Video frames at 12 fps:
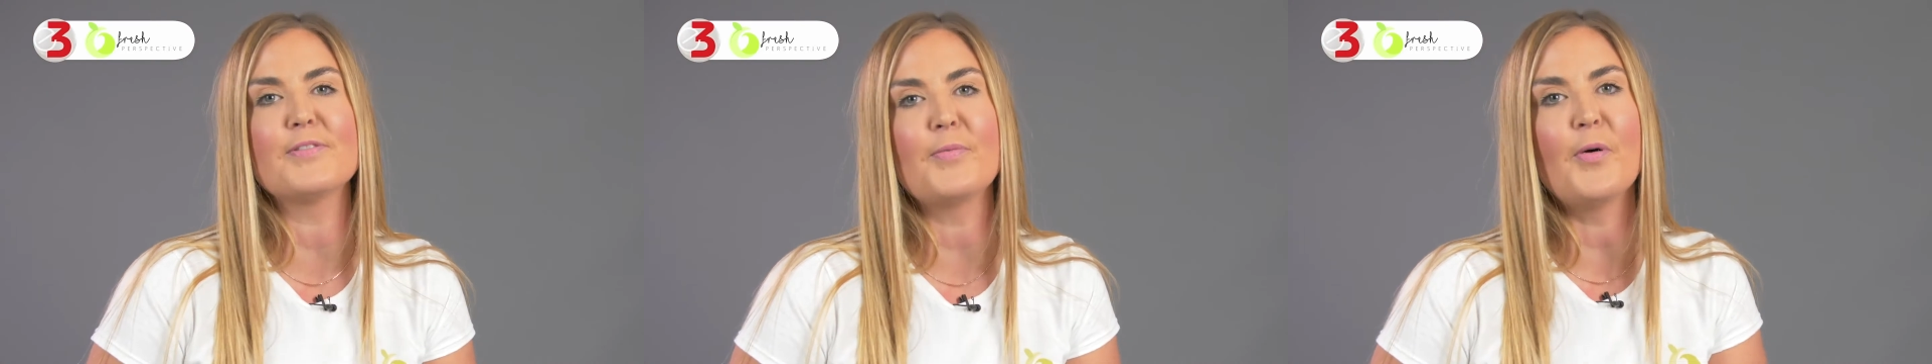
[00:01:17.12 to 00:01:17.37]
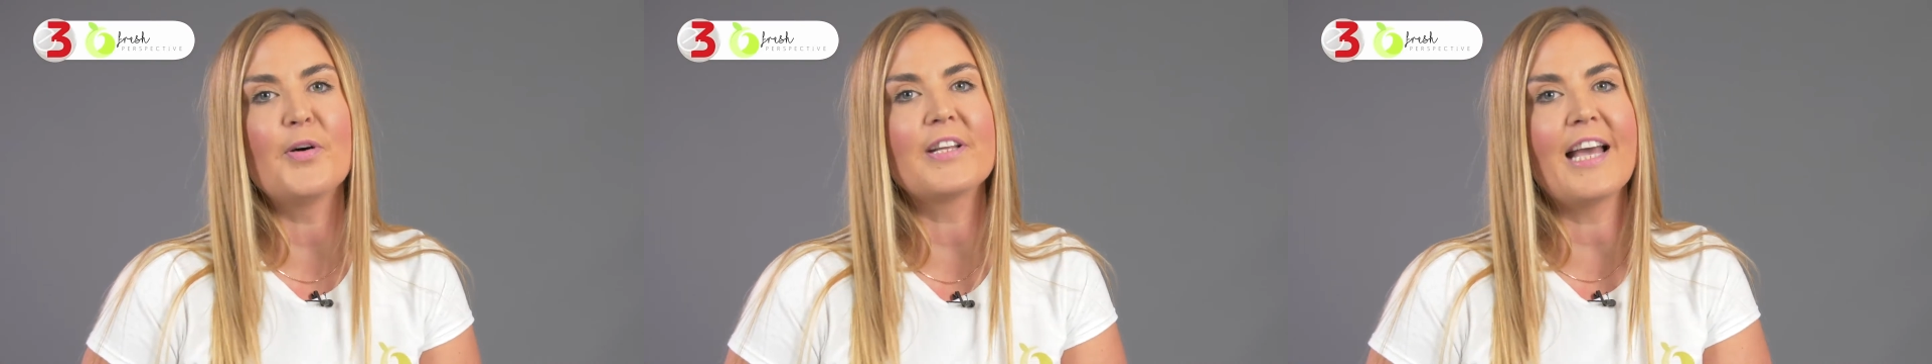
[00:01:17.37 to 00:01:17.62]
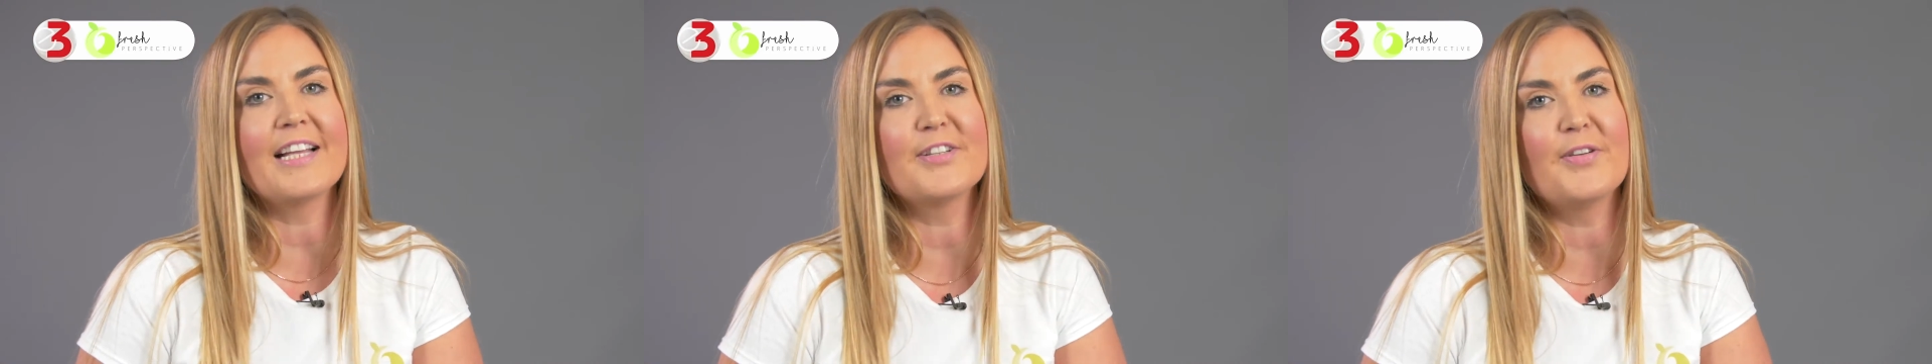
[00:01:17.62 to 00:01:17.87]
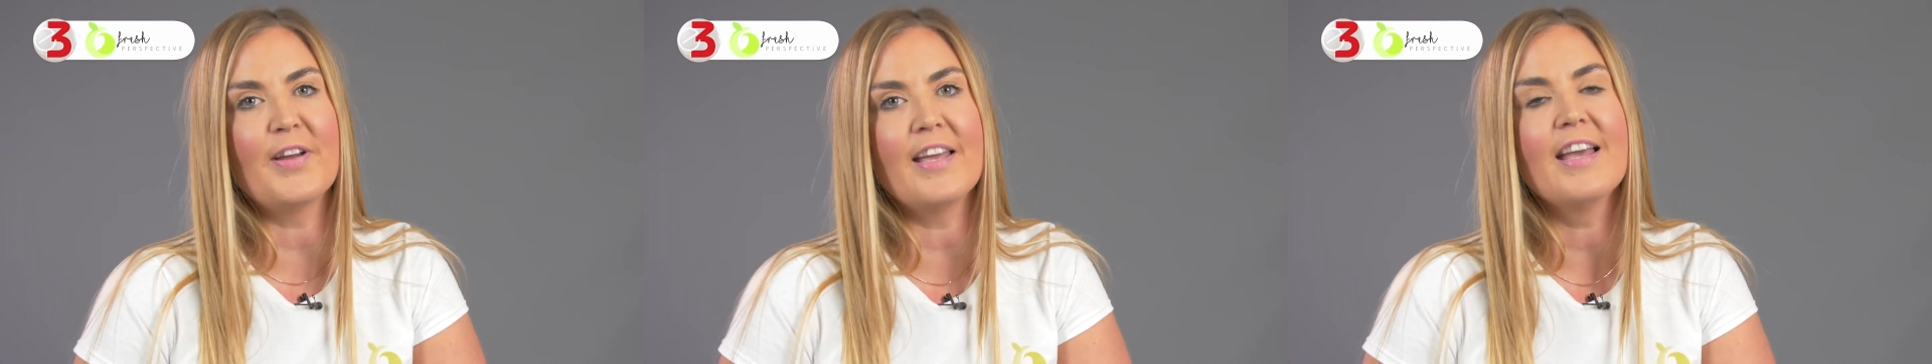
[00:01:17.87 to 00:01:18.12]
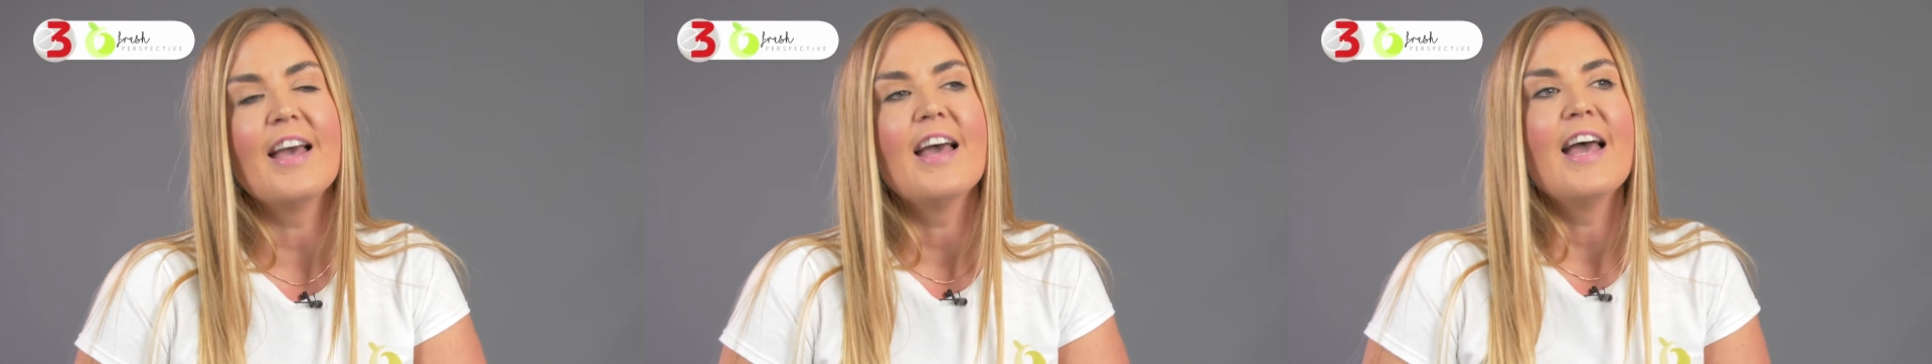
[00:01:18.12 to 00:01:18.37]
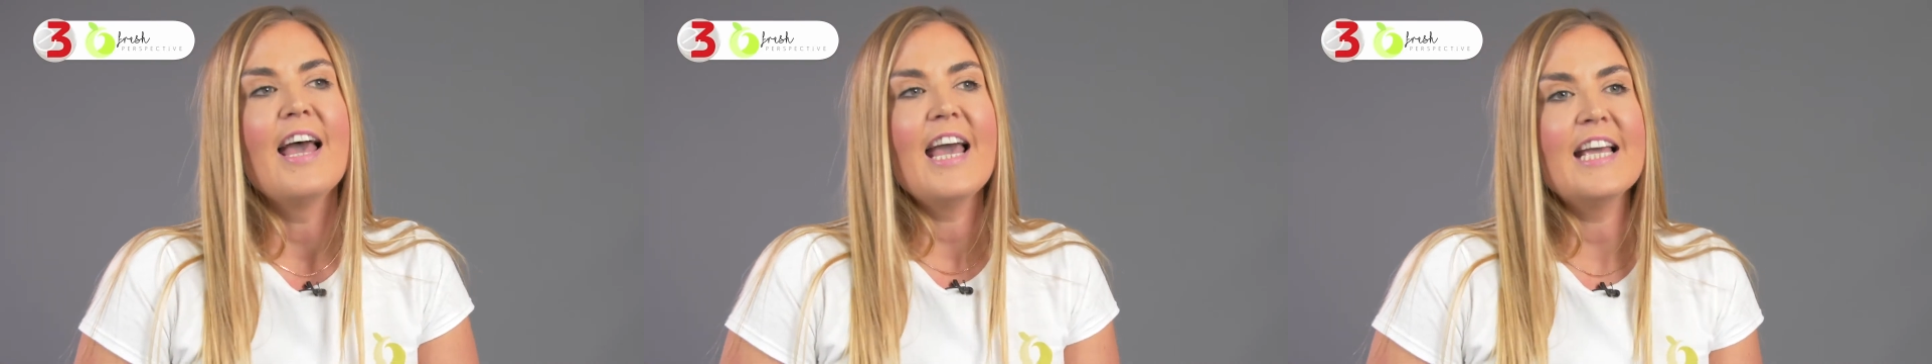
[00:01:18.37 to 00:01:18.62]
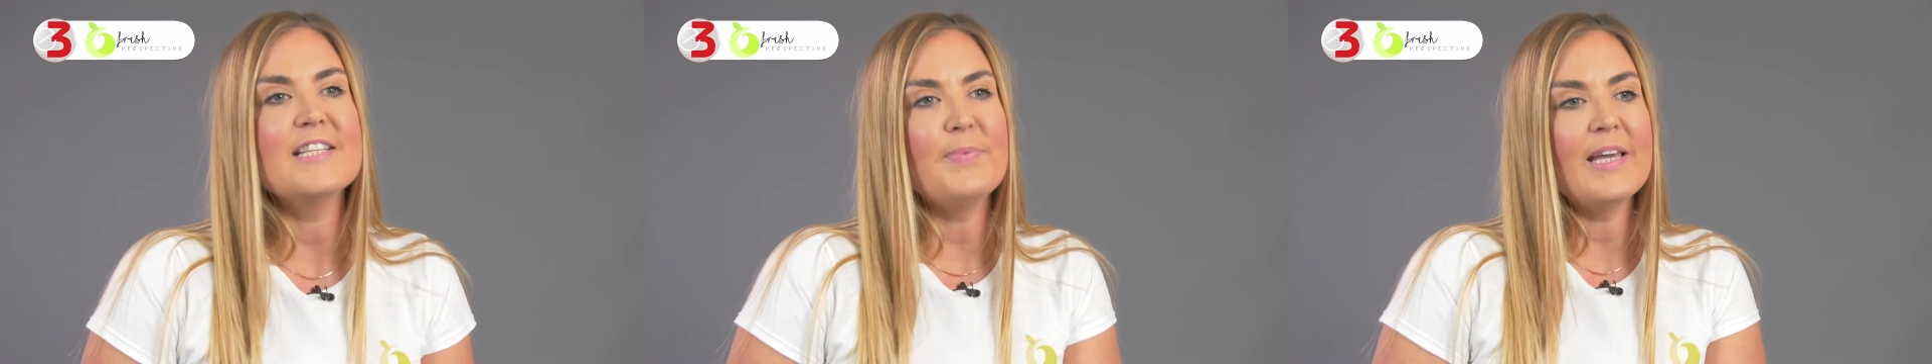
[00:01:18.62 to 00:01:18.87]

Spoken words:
Award category is